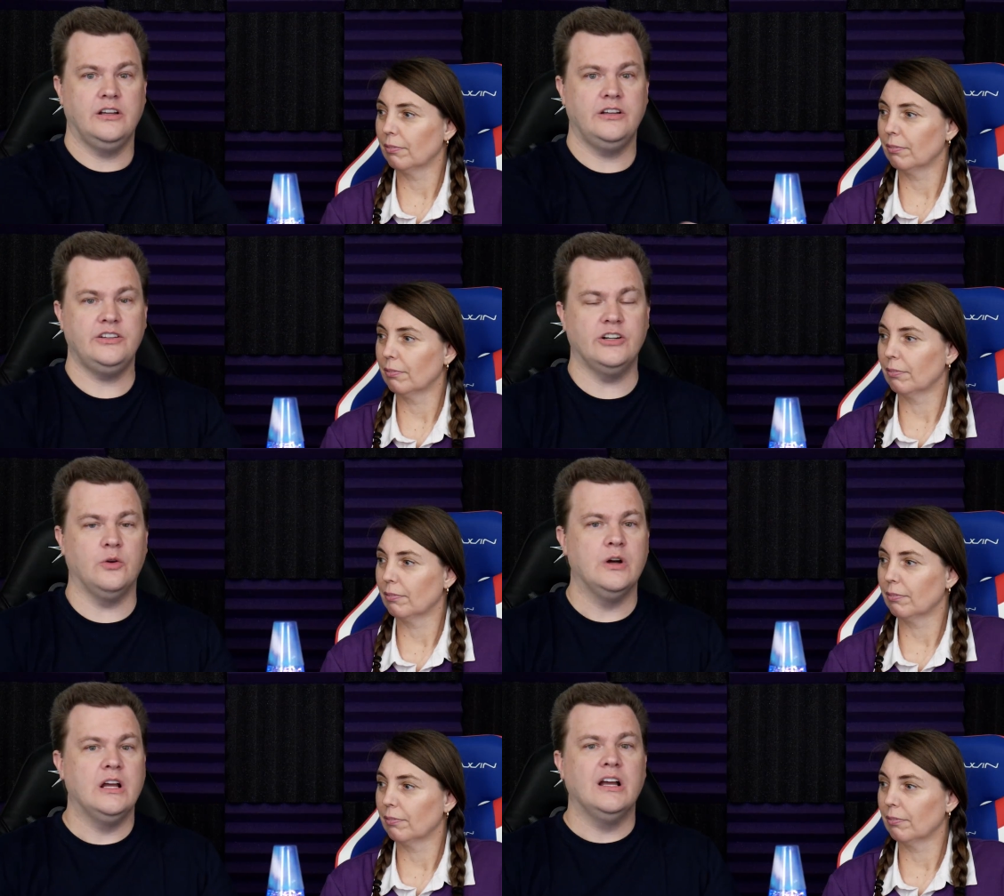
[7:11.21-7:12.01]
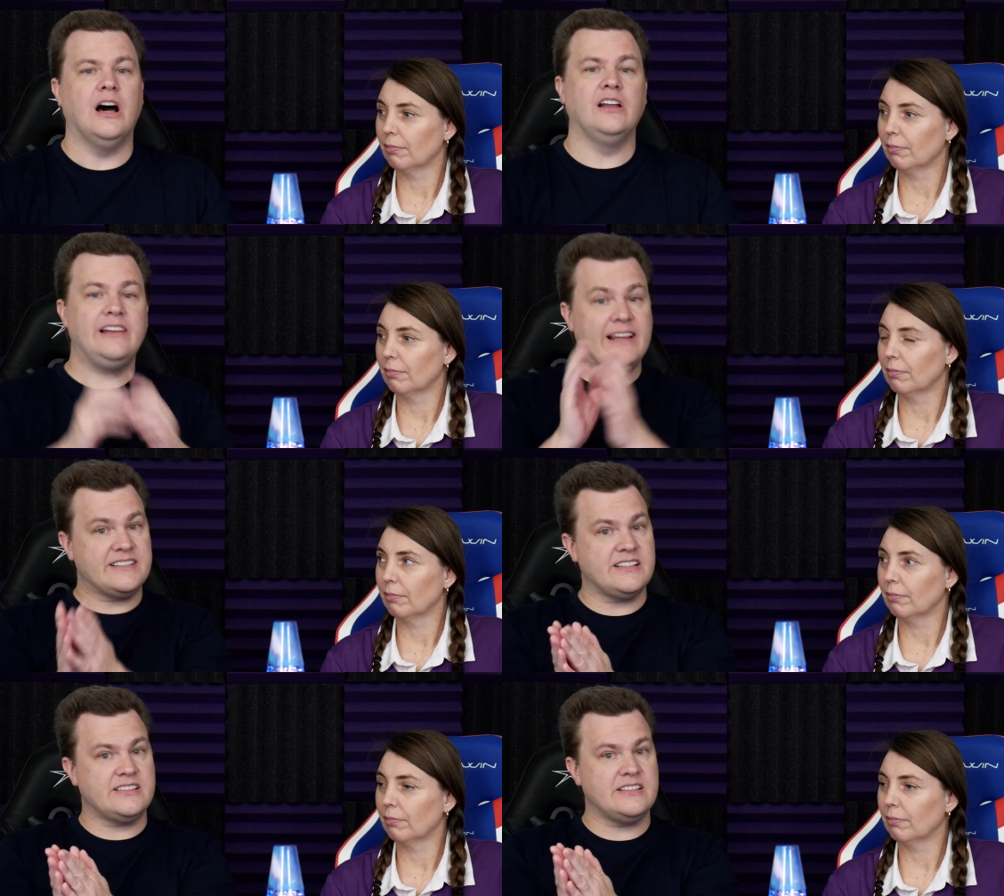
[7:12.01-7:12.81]
Speaker 1: You know, a
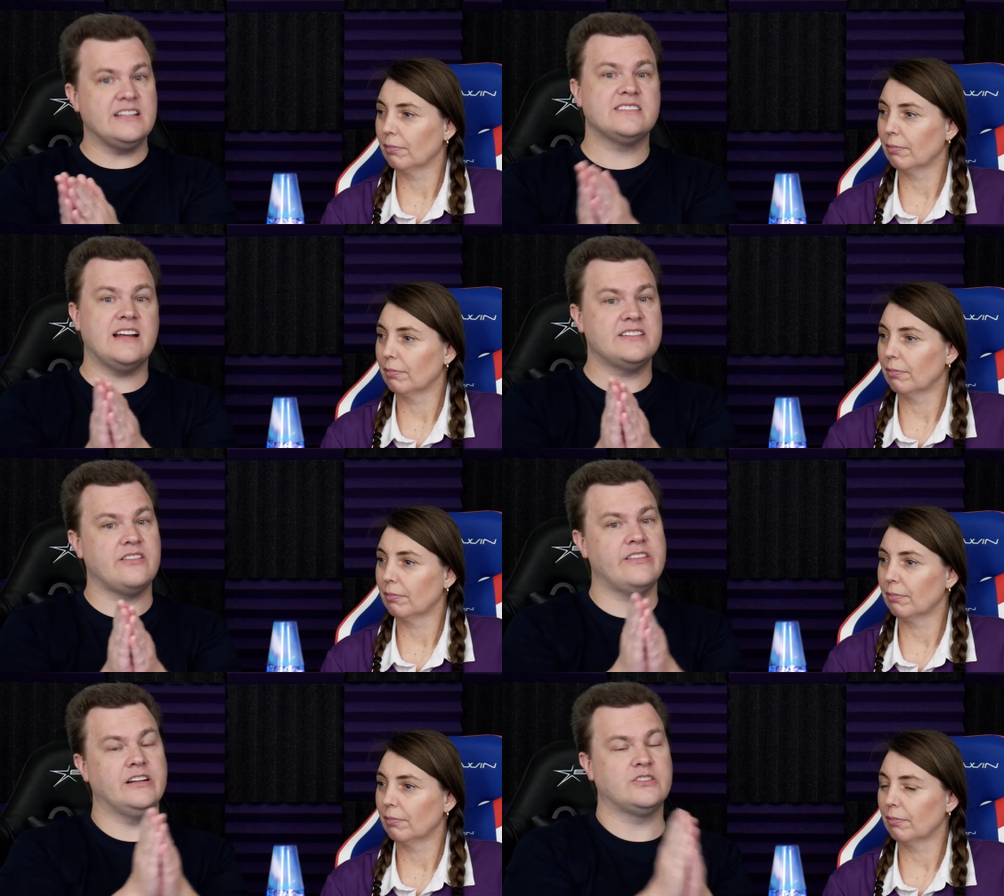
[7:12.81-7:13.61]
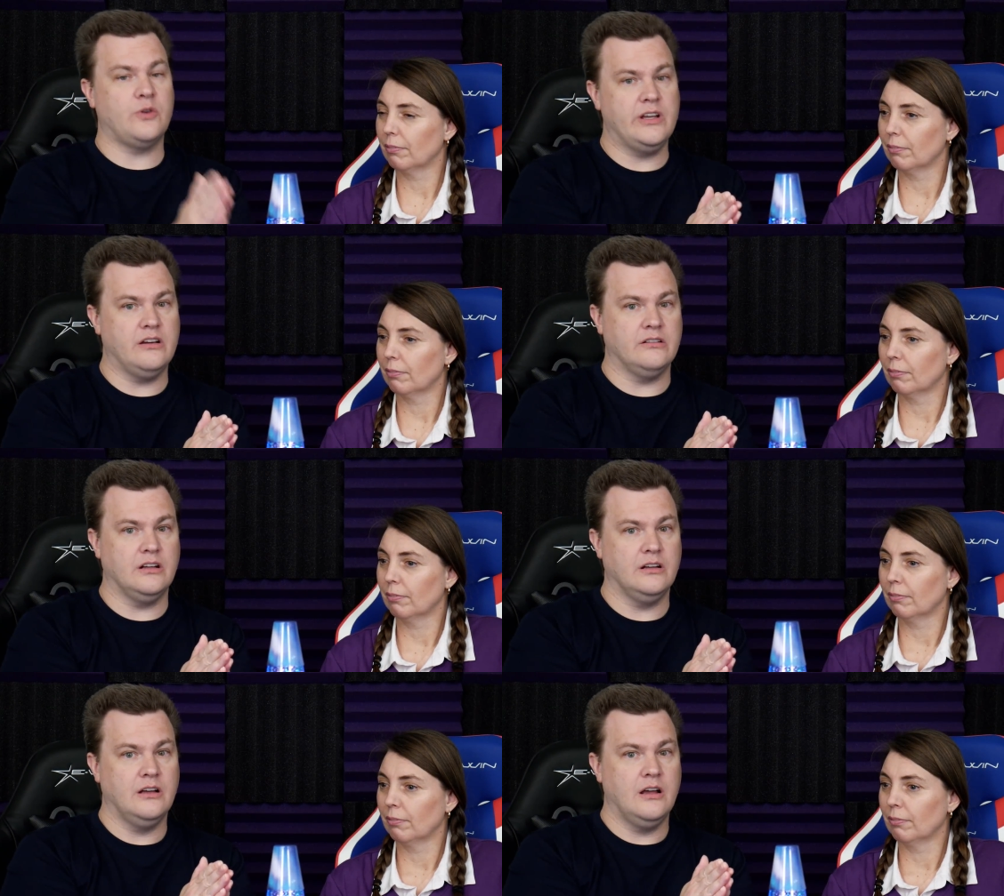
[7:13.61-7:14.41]
Lexus is nicer than a Toyota,
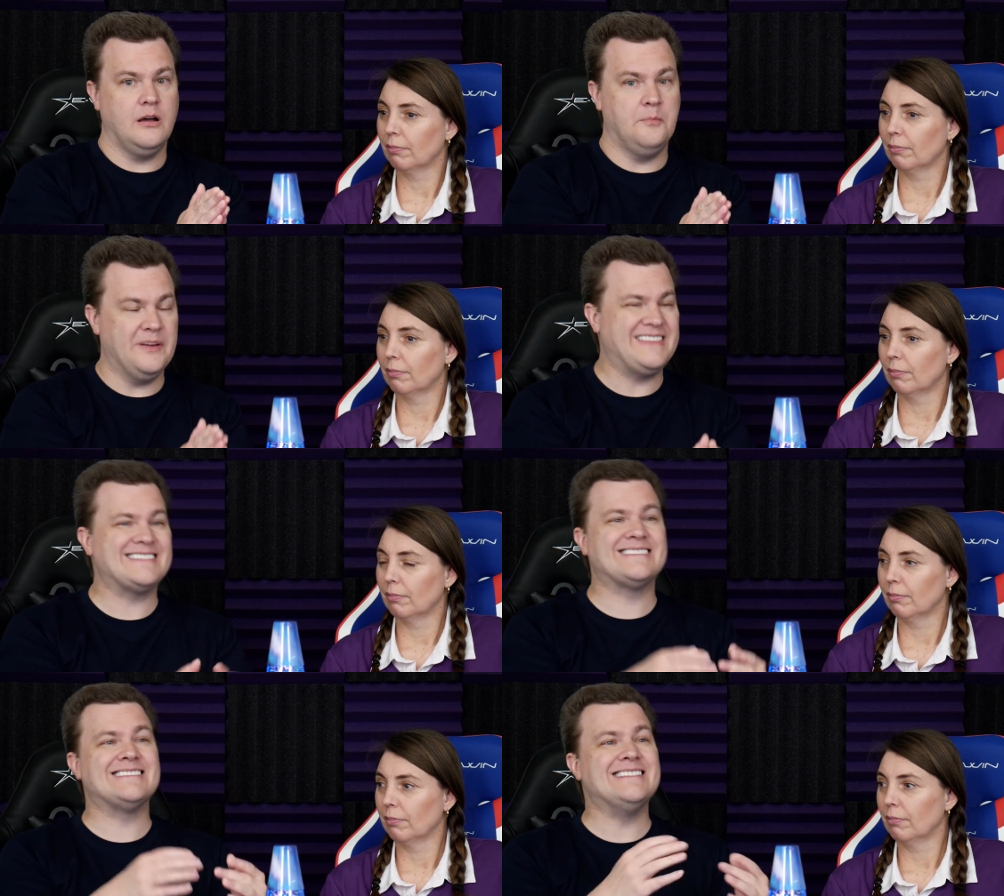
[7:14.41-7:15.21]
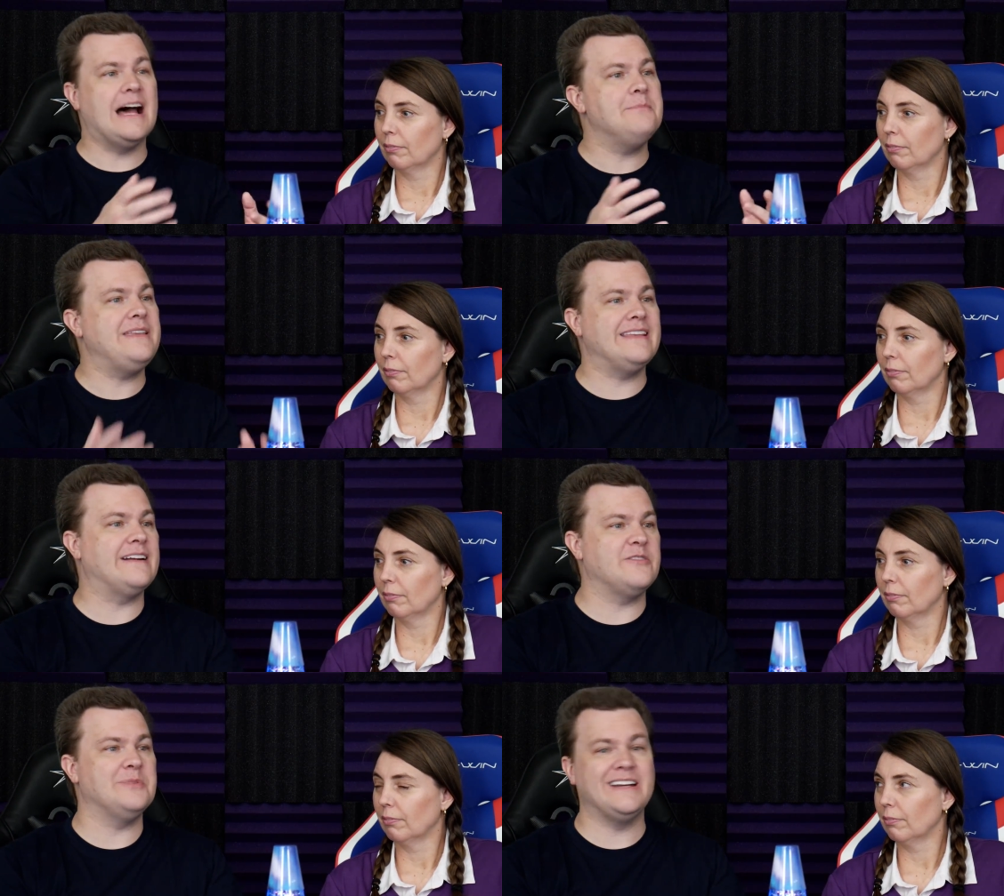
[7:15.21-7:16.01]
but this does not mean that
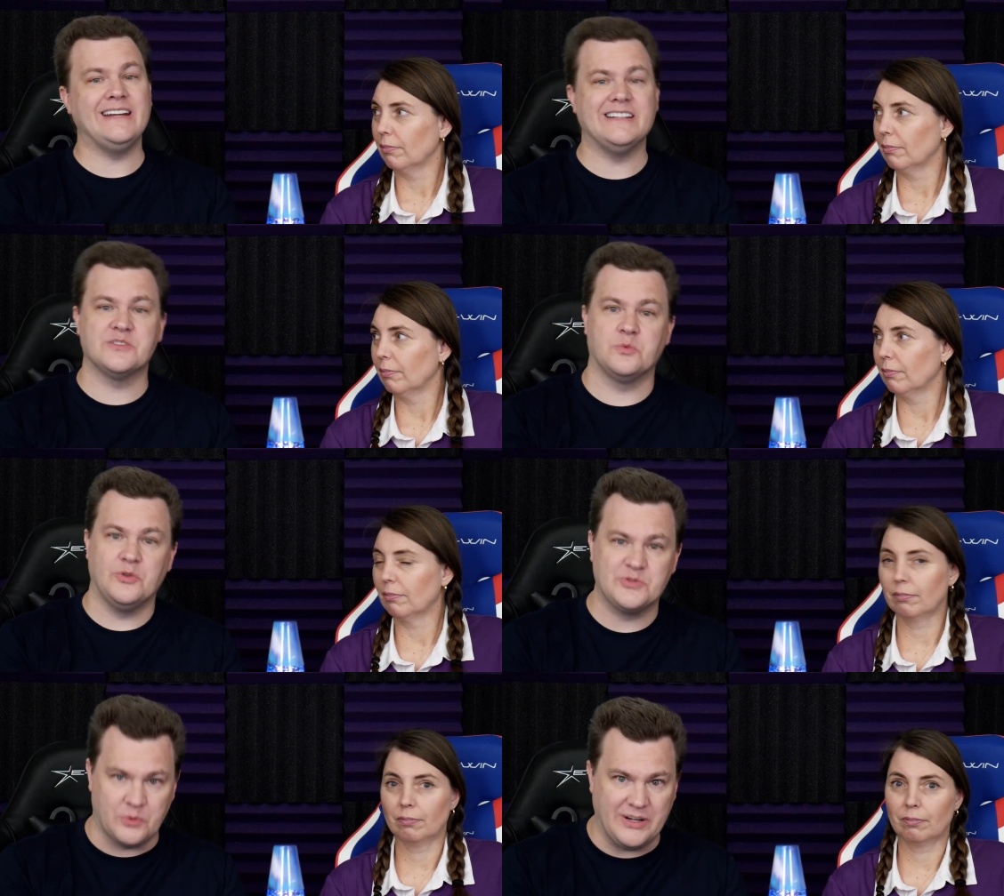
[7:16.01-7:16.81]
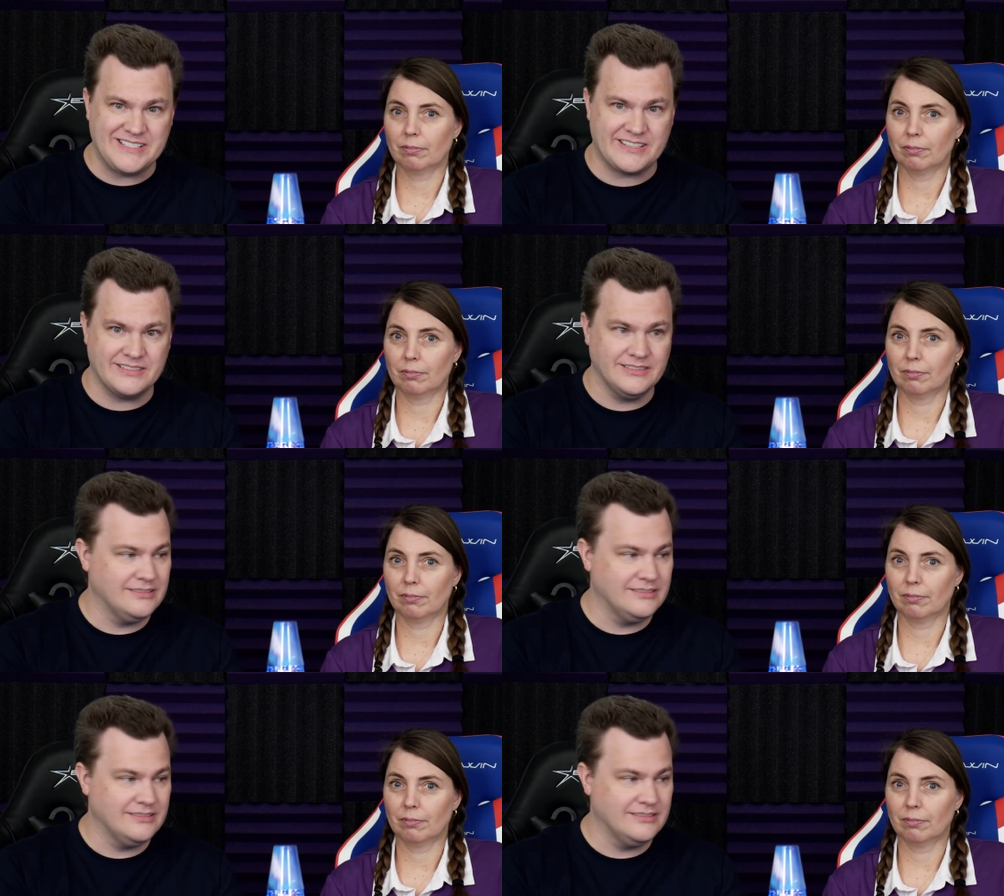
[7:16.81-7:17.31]
everybody needs a Rolls Royce.